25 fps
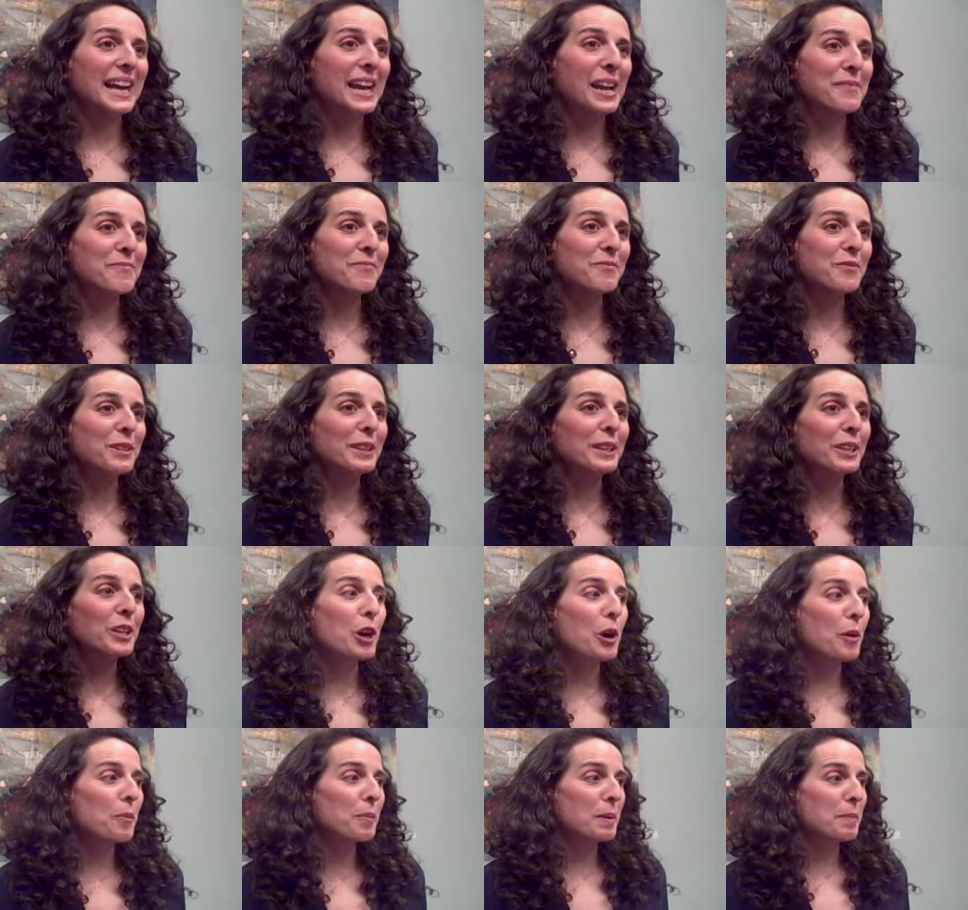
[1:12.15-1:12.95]
I'm
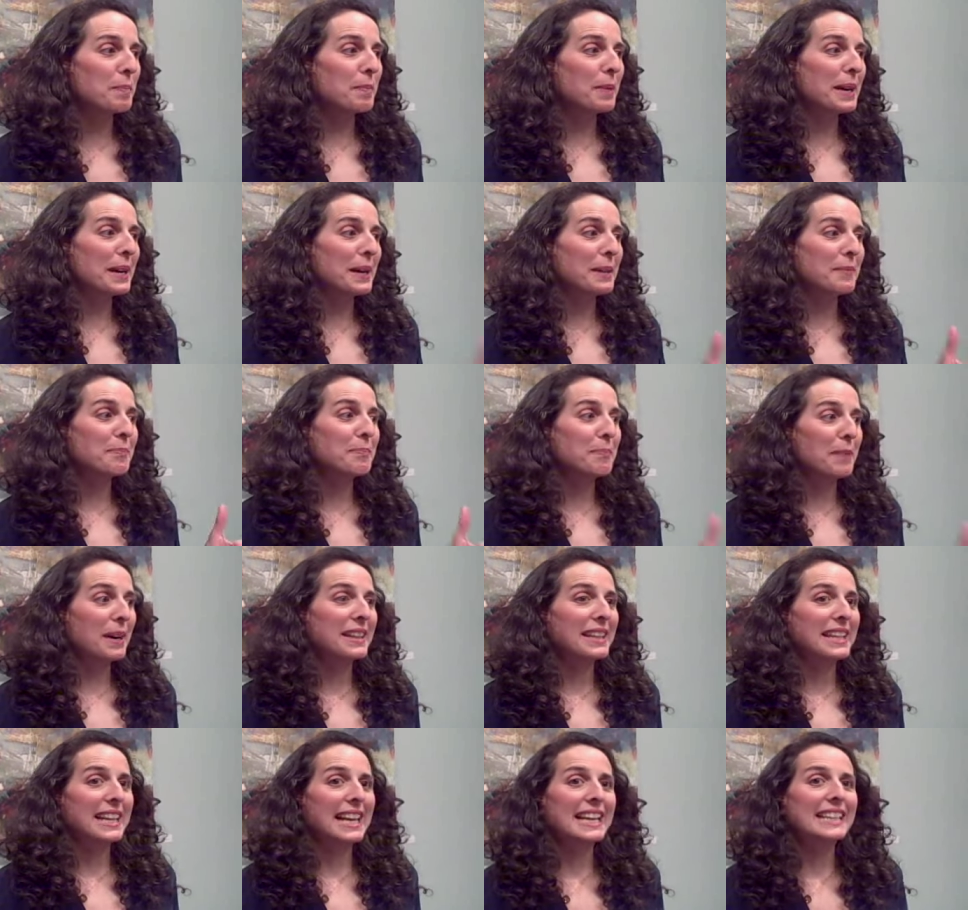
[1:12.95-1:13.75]
really hoping
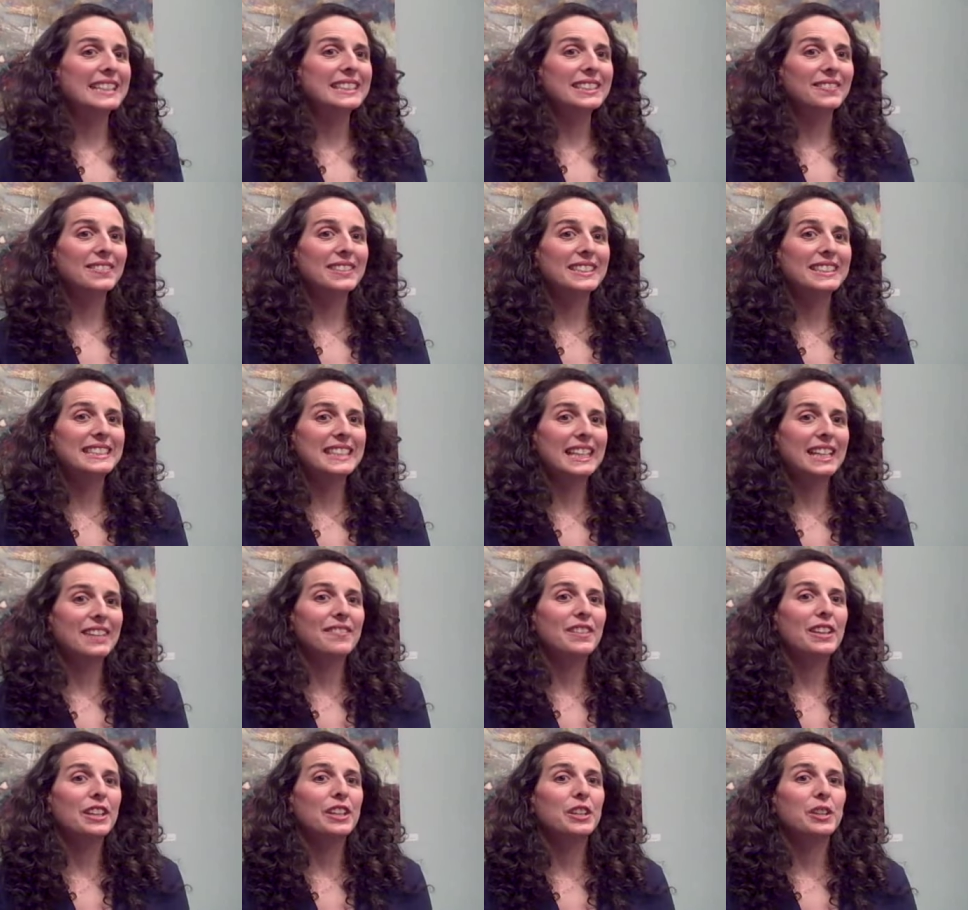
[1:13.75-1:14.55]
by the end of this
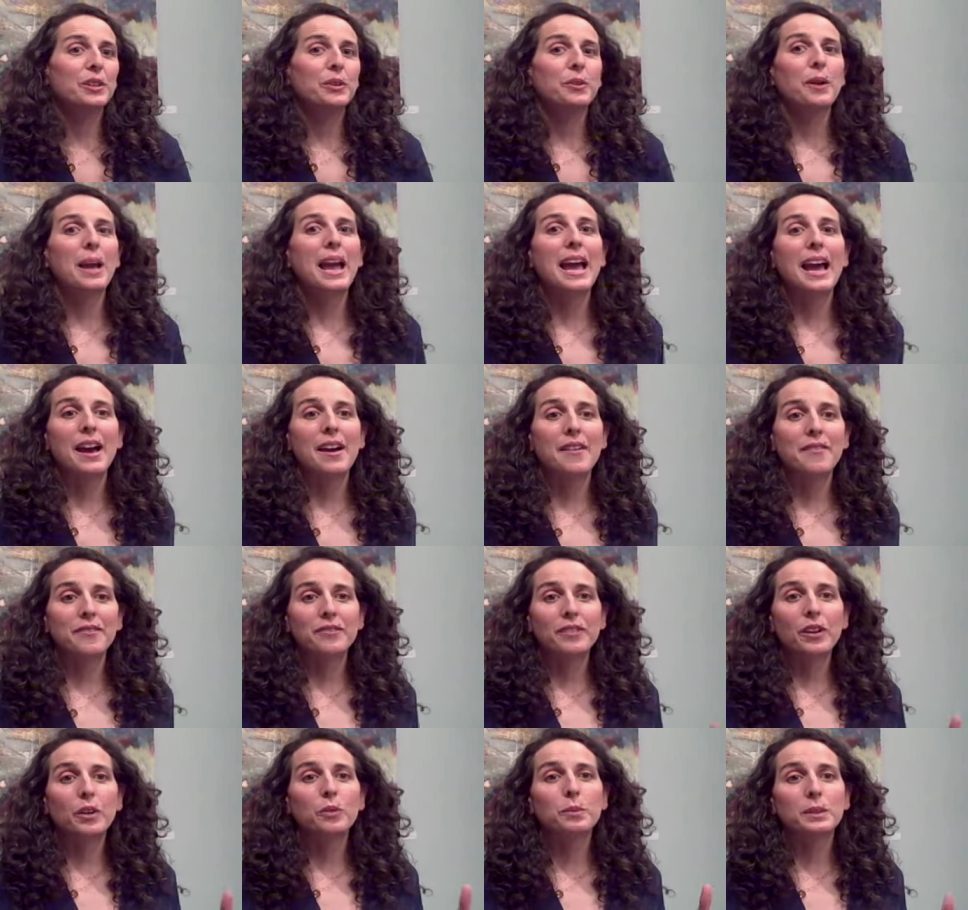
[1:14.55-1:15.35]
evening you
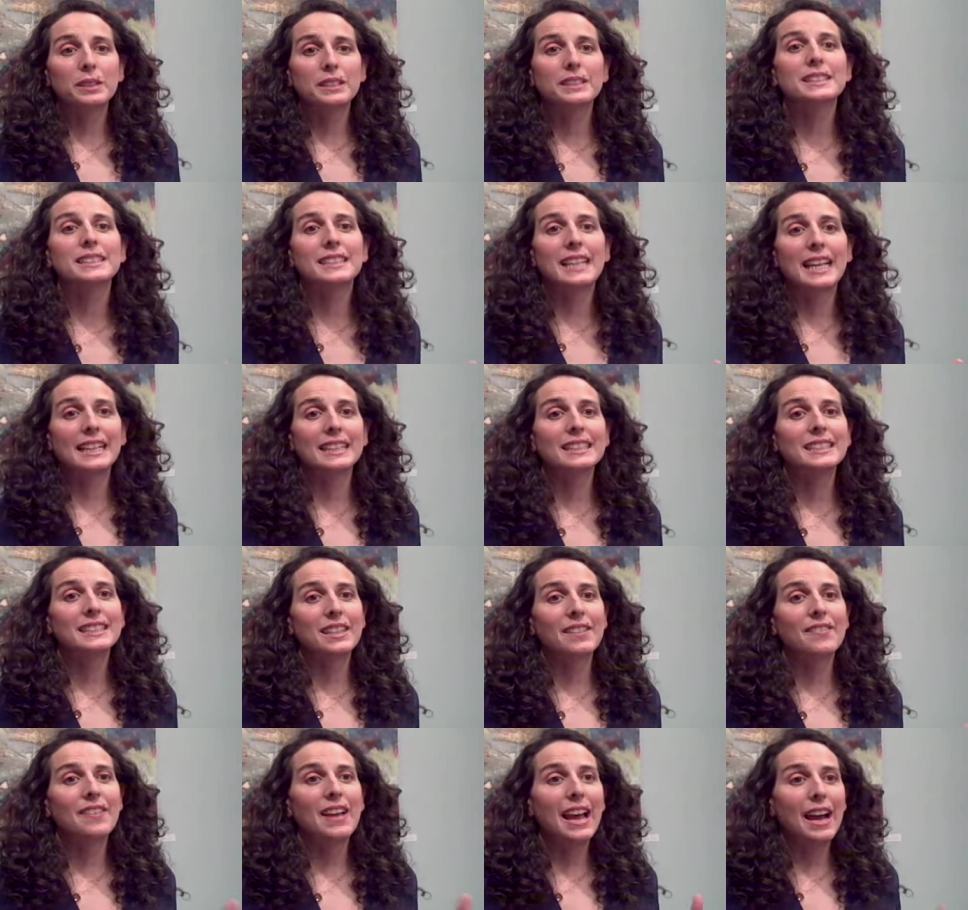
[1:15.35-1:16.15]
have a real
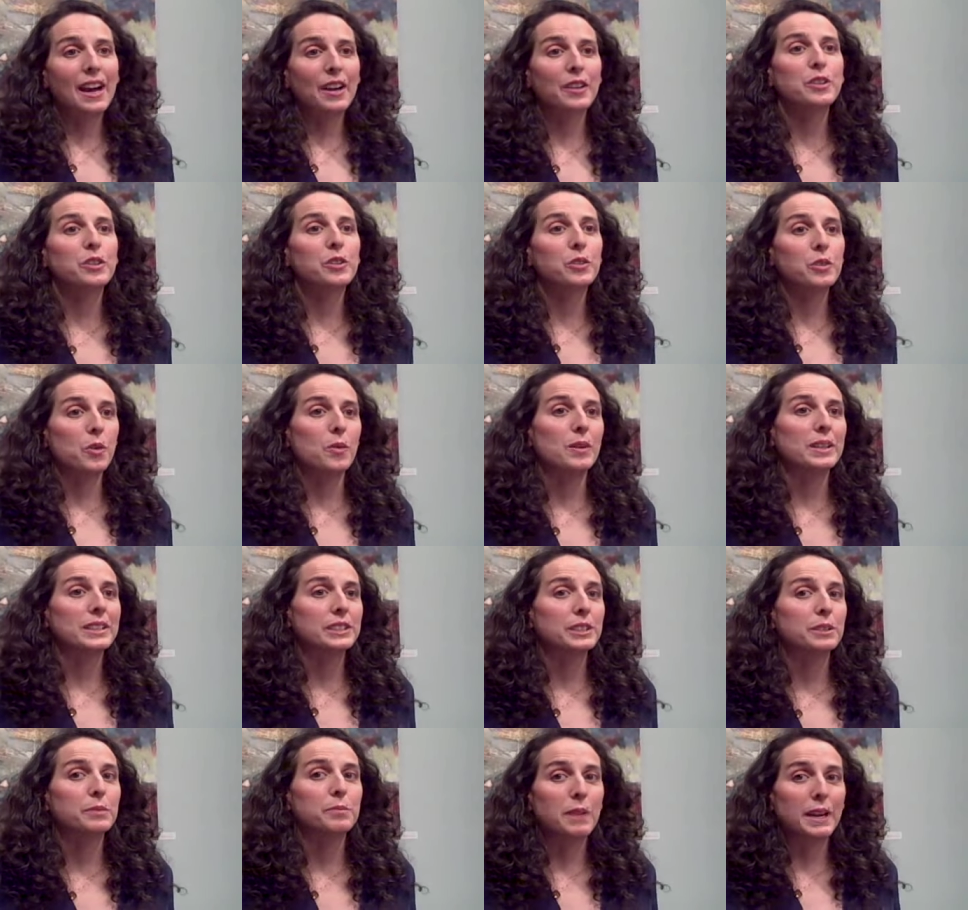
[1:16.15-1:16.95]
sense of how you're
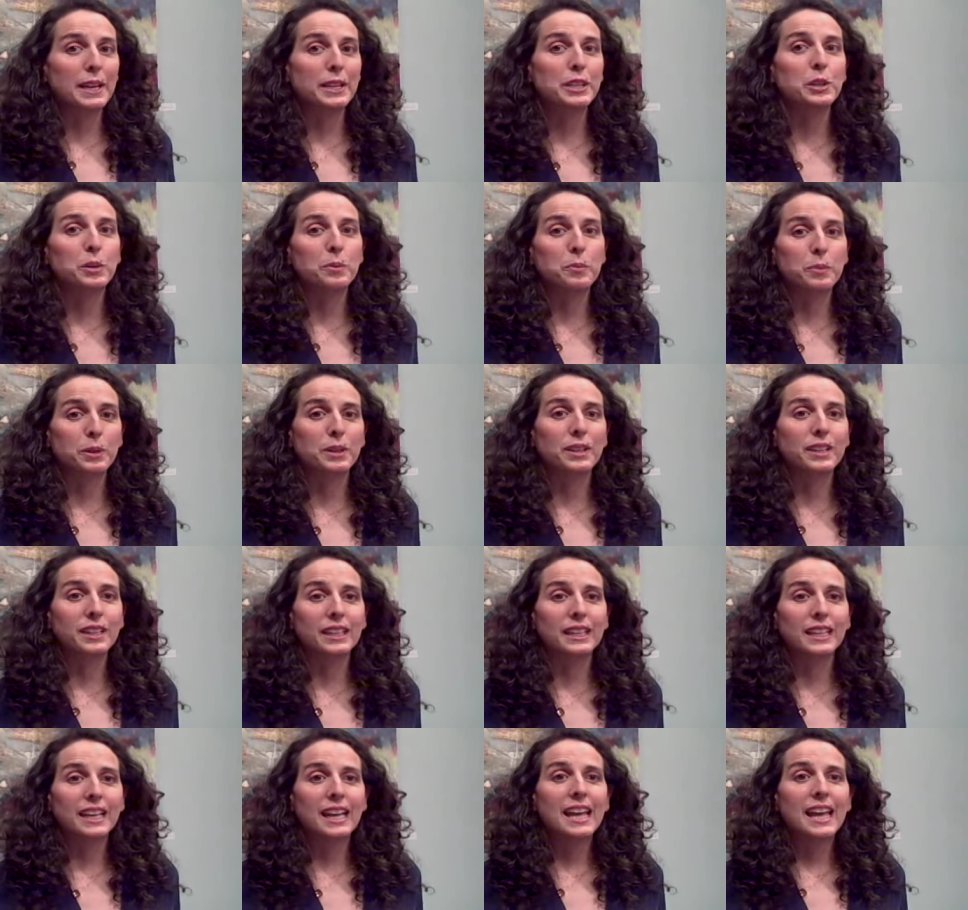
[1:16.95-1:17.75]
going to write your
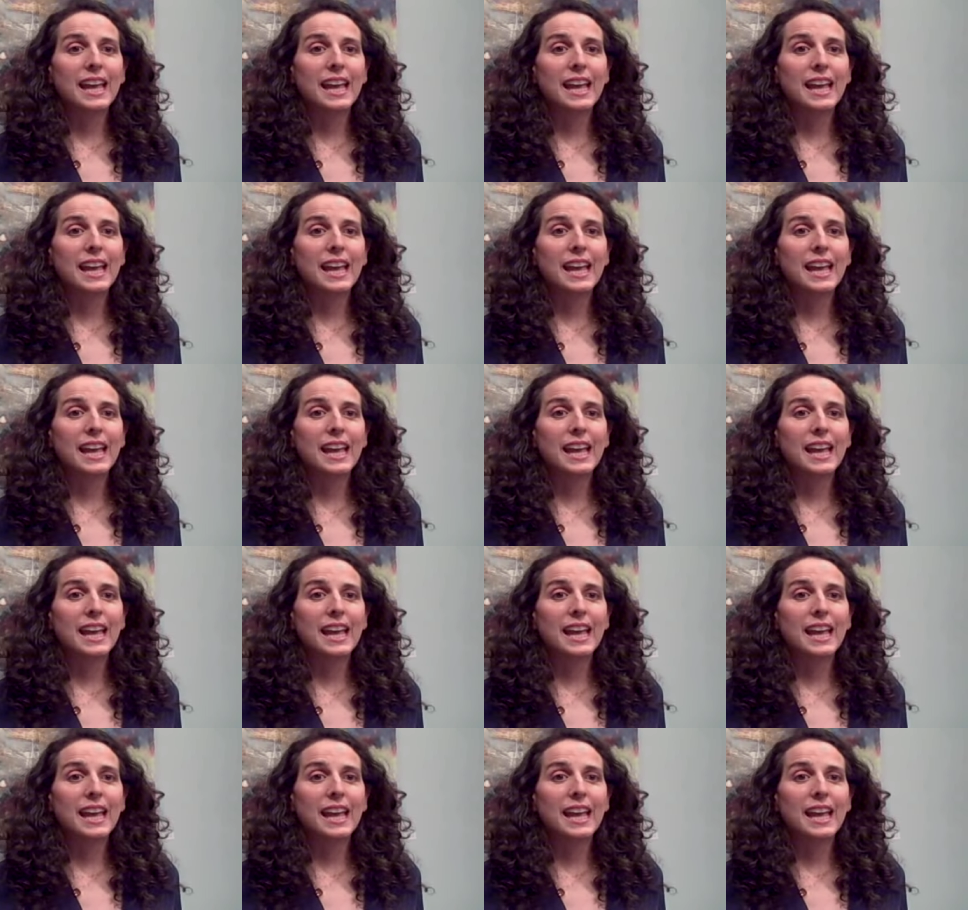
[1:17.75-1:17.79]
book